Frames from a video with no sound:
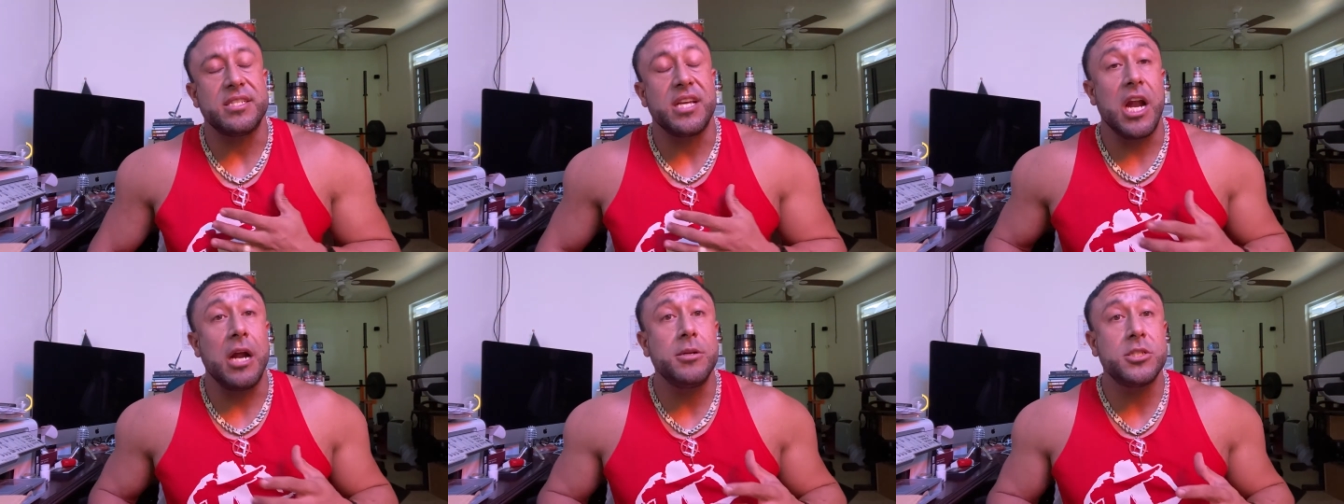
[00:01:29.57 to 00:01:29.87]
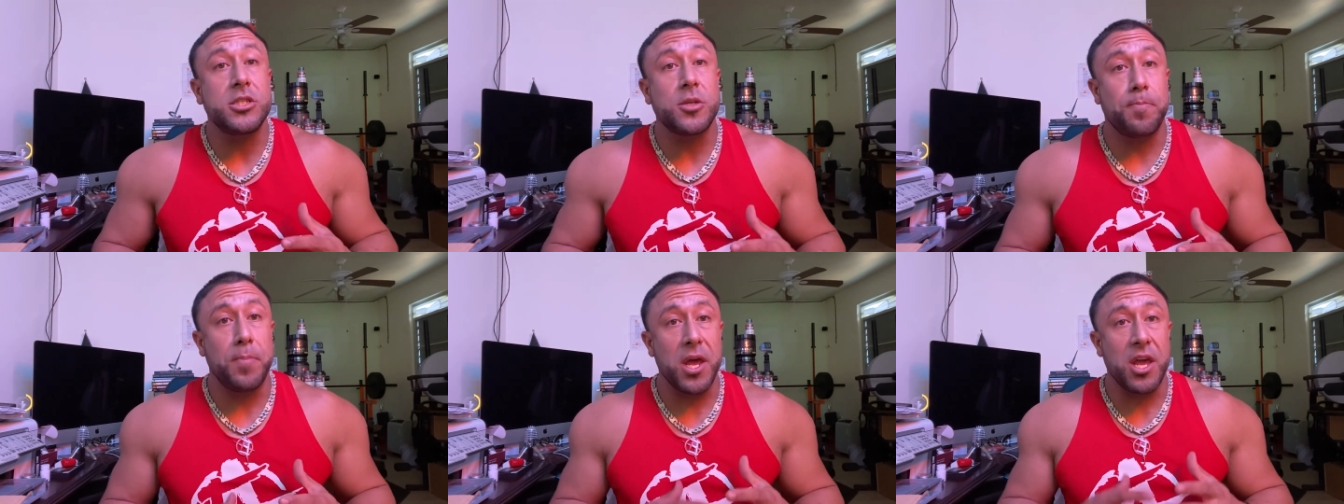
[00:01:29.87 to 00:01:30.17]
and I'm
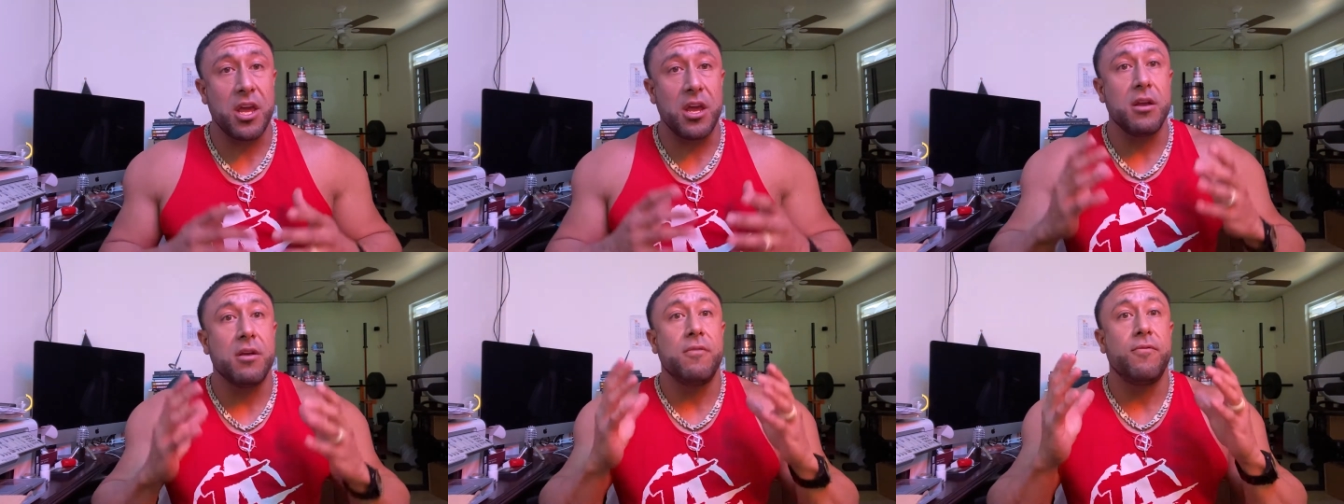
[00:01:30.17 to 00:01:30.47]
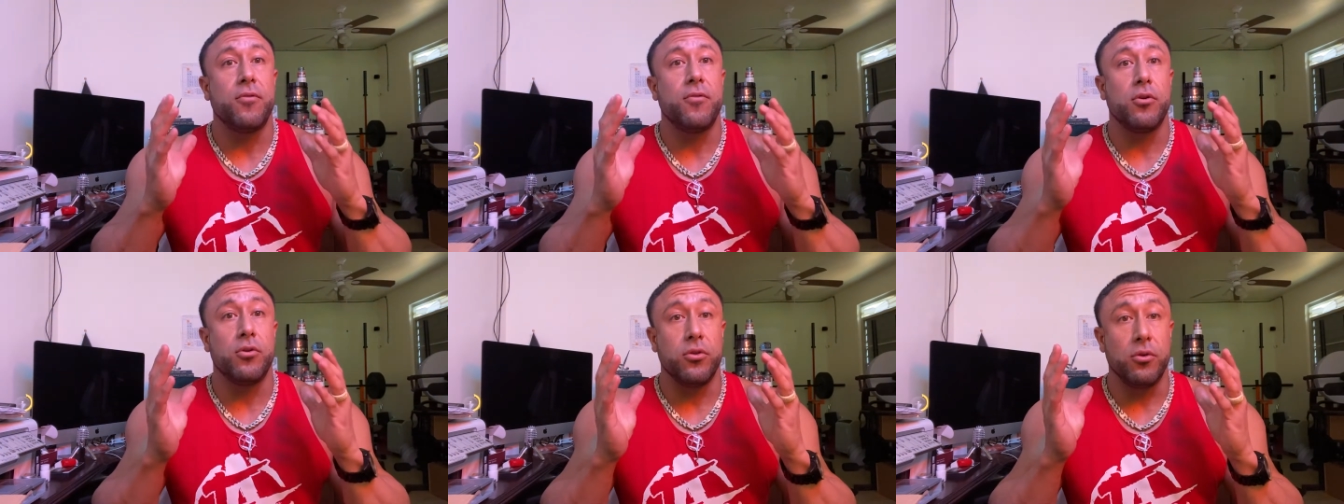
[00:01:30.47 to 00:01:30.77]
speaking
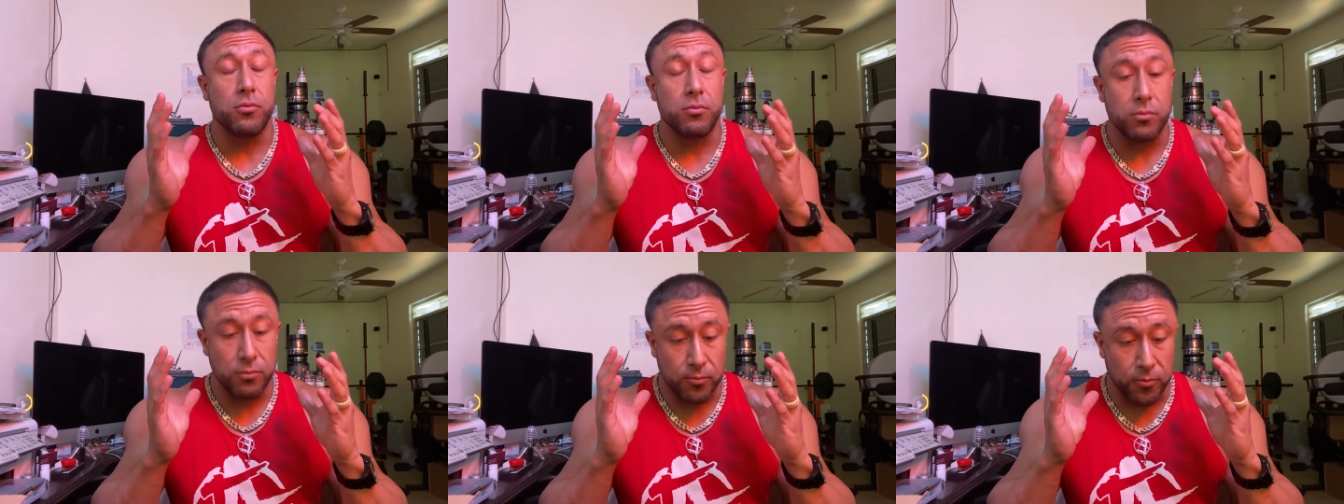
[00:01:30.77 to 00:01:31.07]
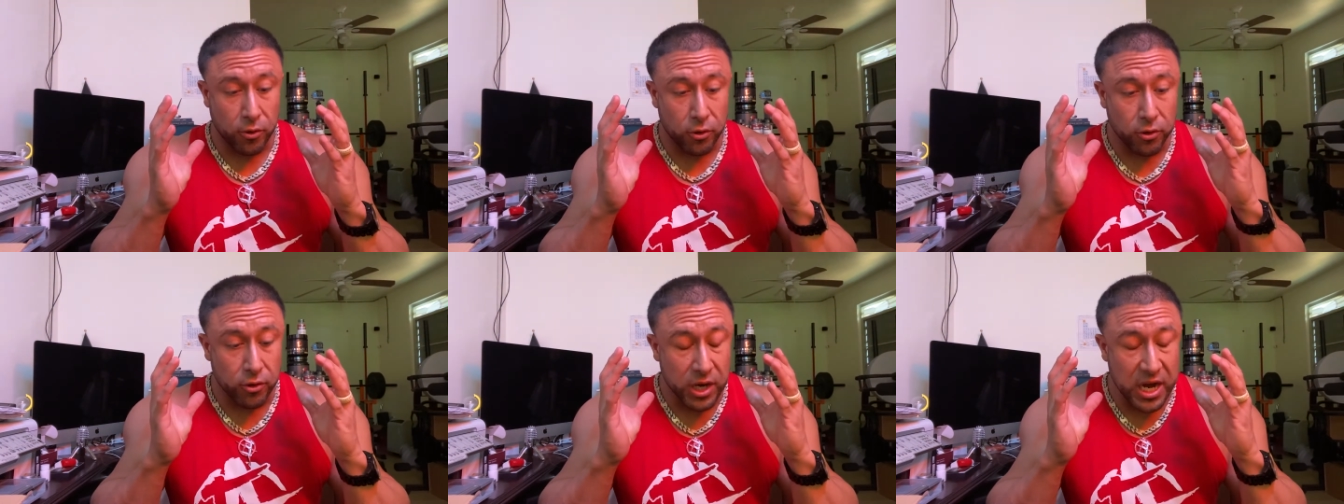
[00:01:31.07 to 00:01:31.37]
for the
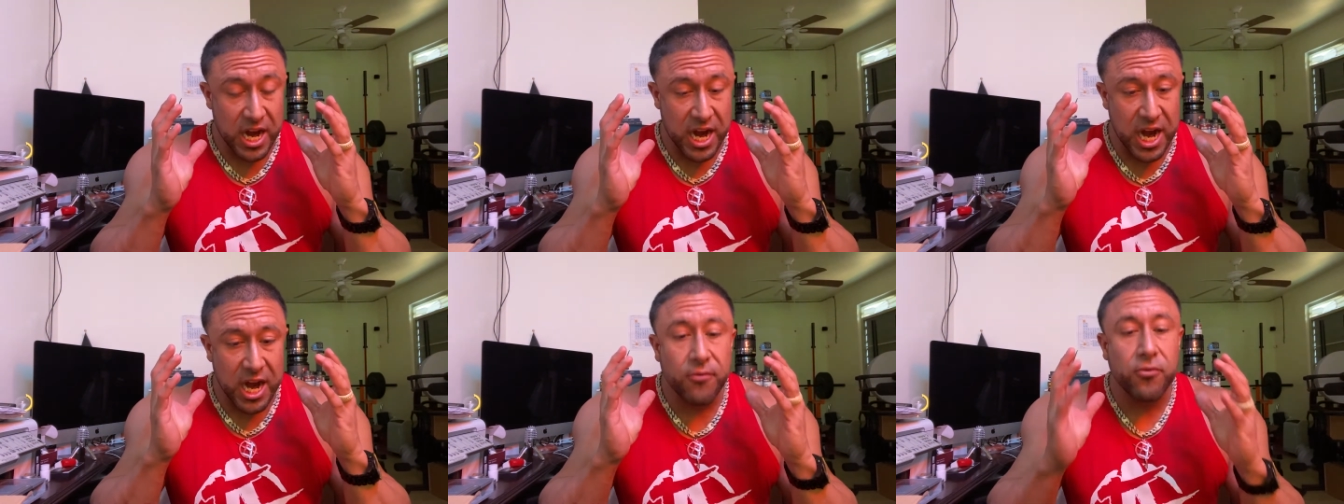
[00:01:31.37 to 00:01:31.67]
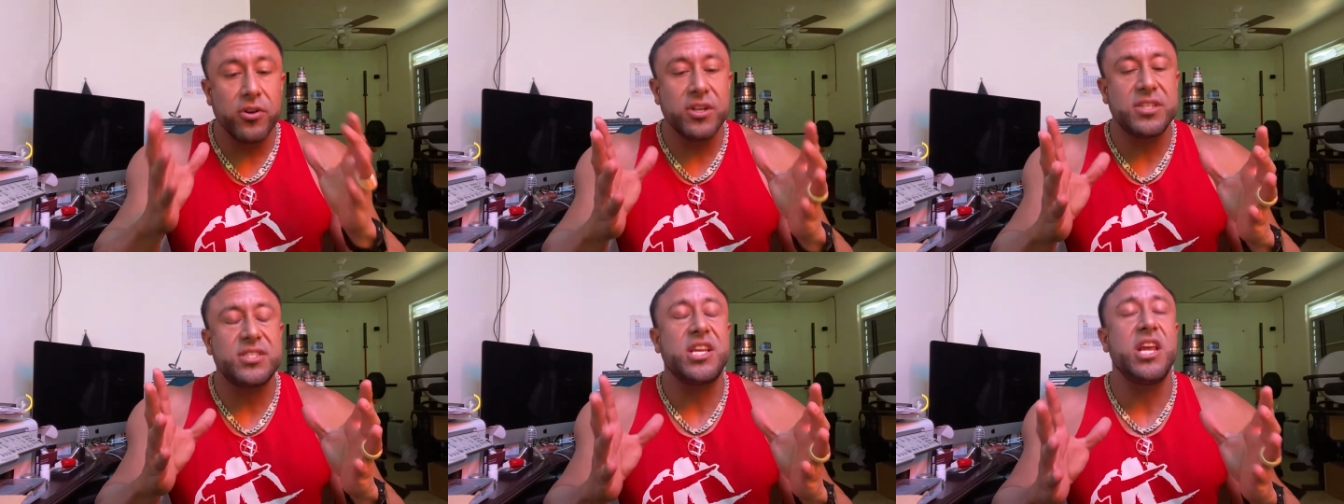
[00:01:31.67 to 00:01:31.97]
for
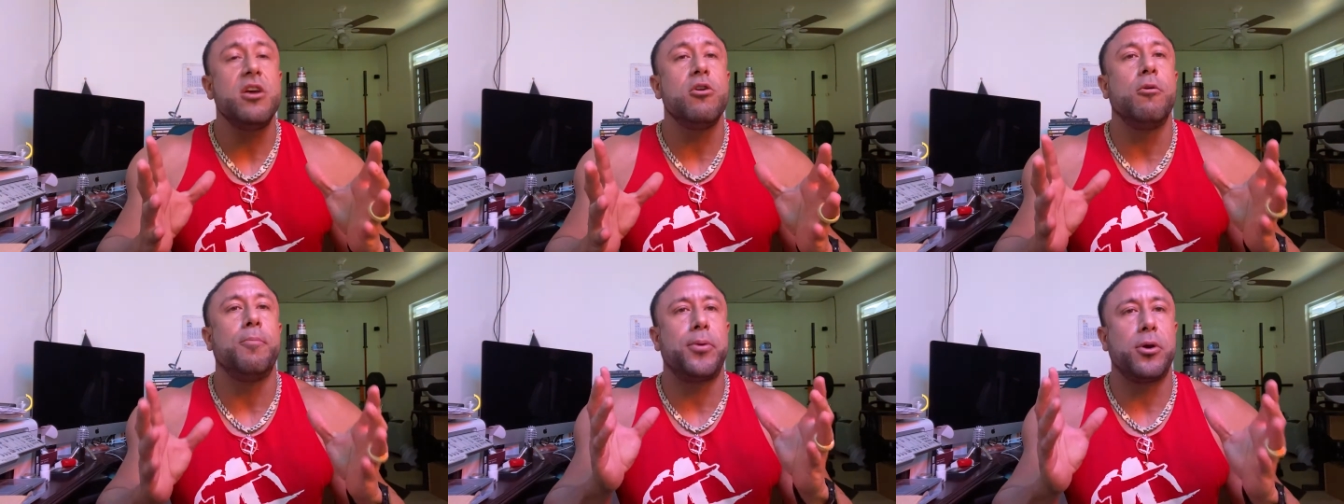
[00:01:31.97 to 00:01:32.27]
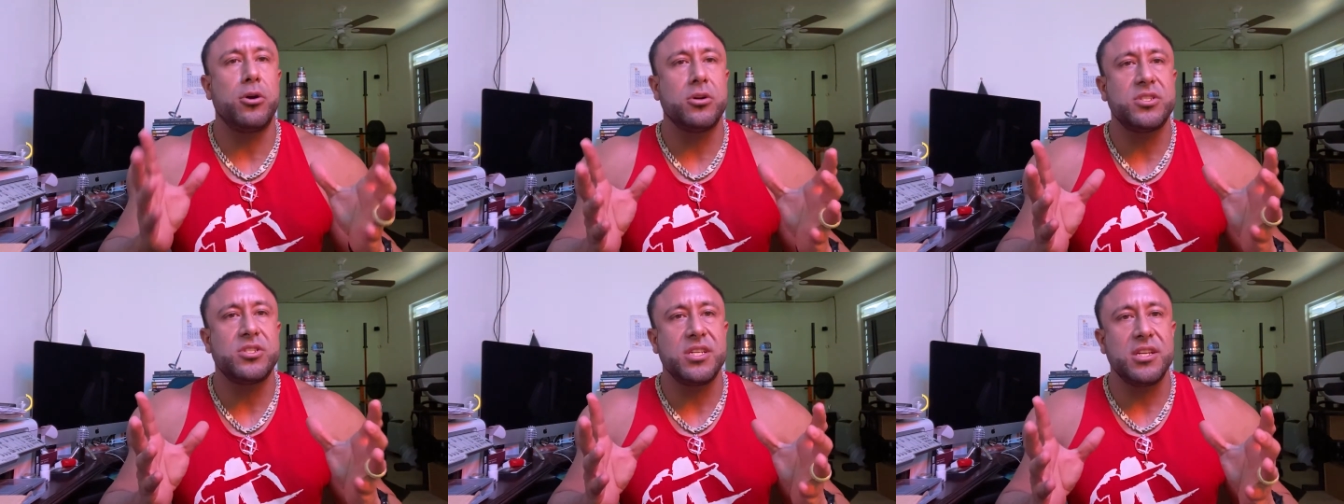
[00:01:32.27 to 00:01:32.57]
every single
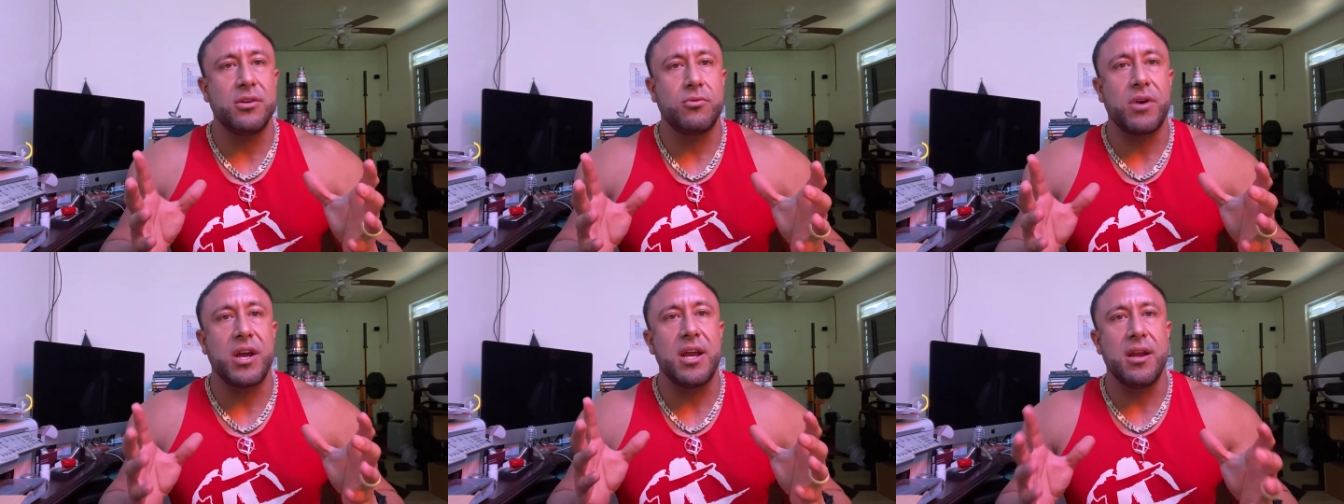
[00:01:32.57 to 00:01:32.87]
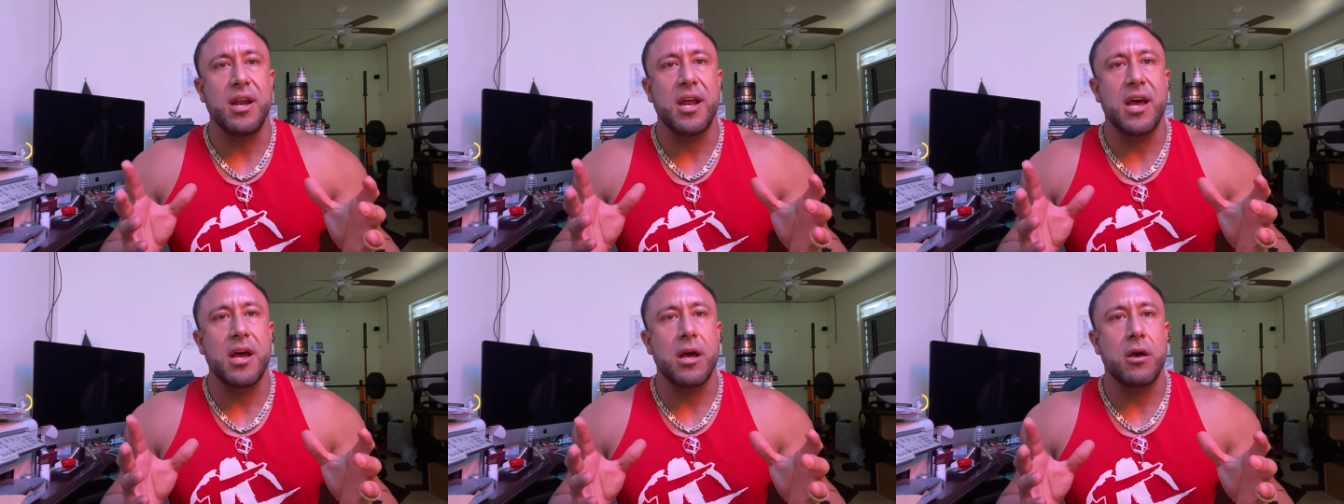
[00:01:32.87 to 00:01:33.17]
person right
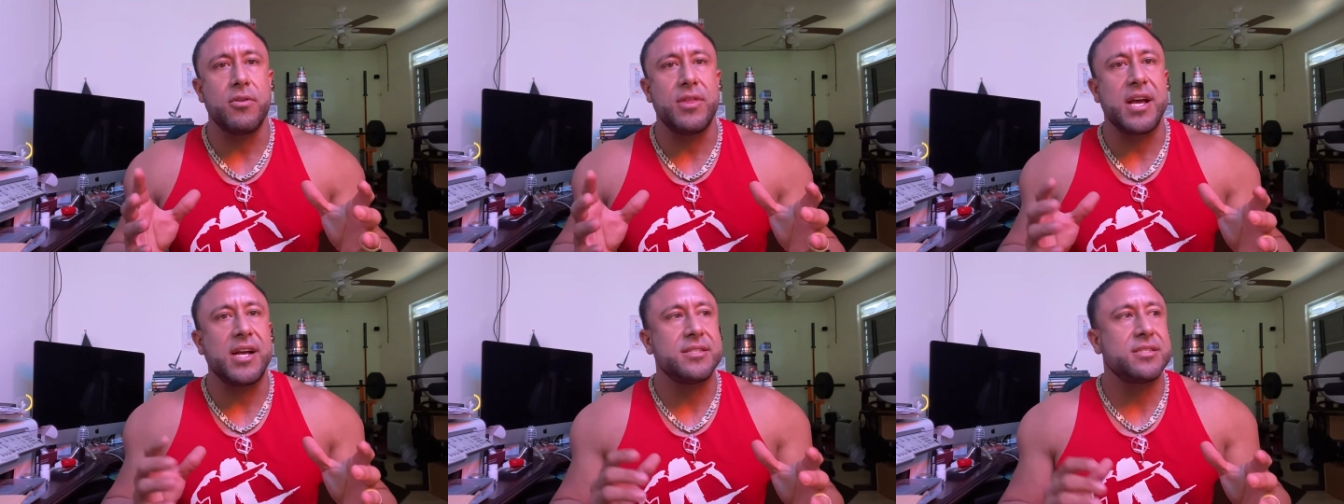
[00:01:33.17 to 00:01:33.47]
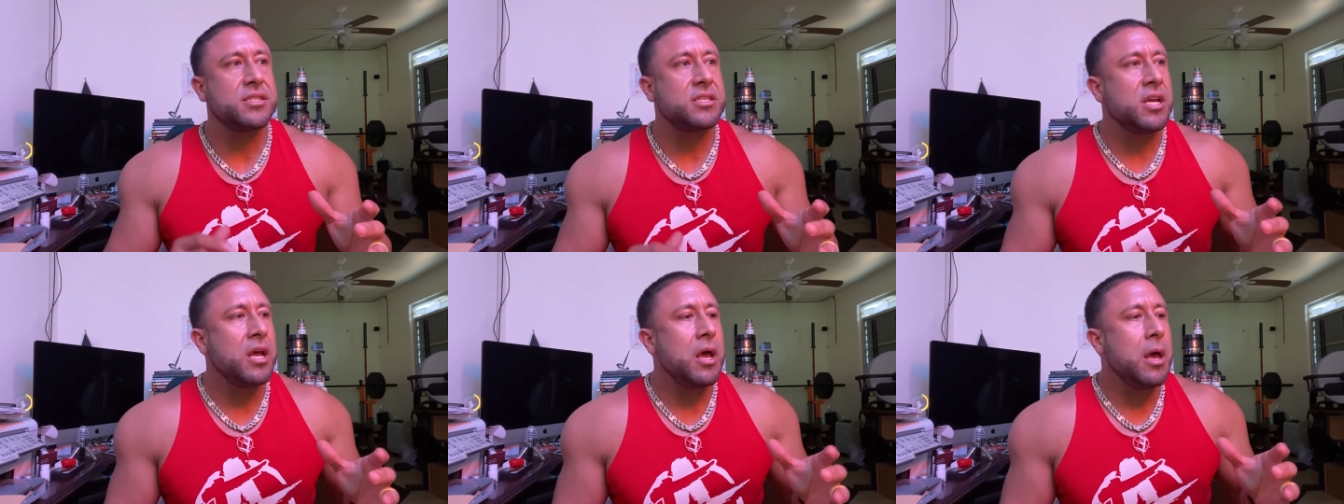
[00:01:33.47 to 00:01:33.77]
now
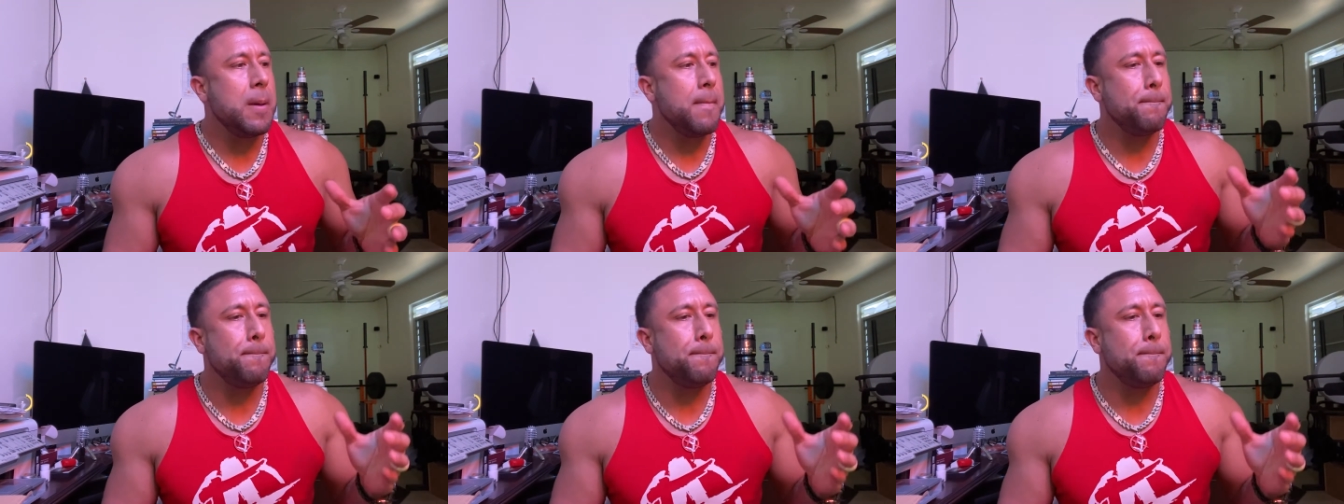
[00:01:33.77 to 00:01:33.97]
that's